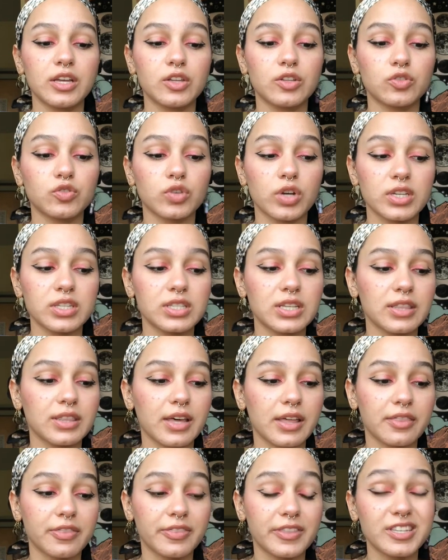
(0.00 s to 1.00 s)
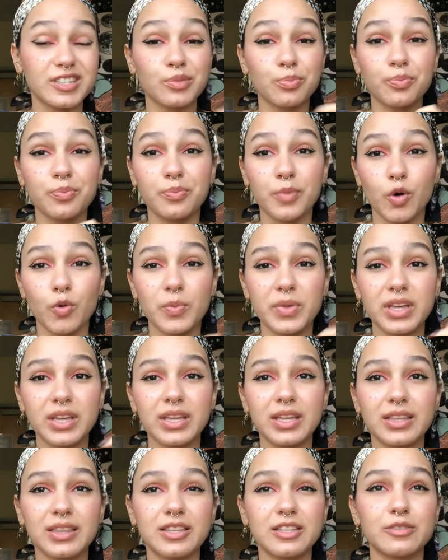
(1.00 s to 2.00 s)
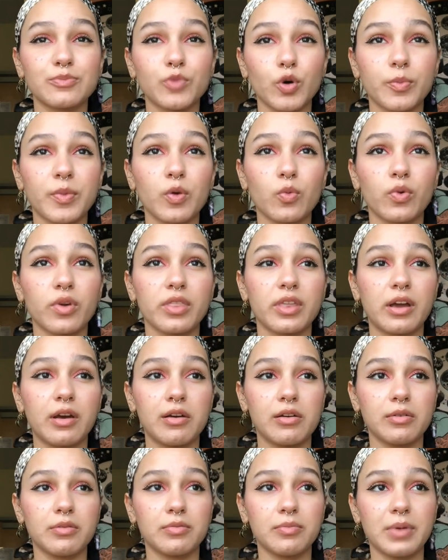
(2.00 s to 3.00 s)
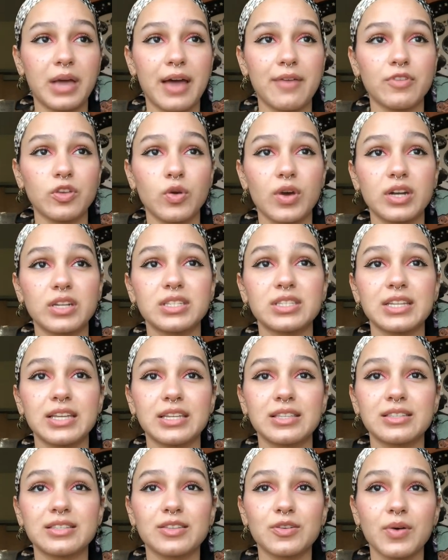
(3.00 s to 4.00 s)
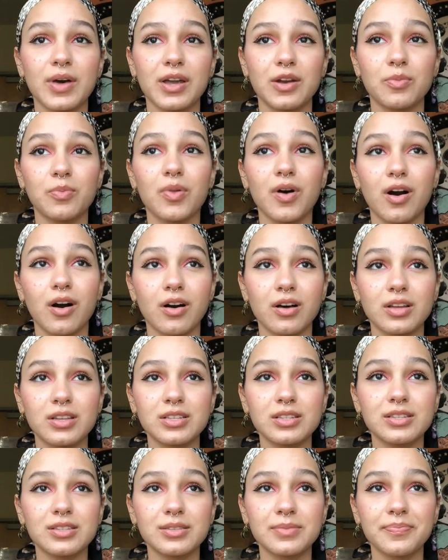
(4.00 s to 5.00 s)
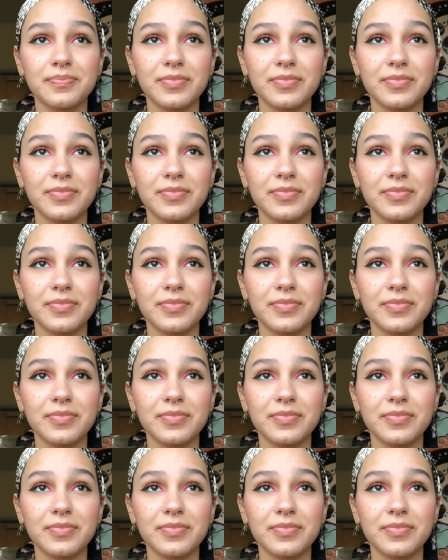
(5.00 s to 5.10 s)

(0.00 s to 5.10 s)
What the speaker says: trusting that this moment where they're having you at a standstill, at a pause.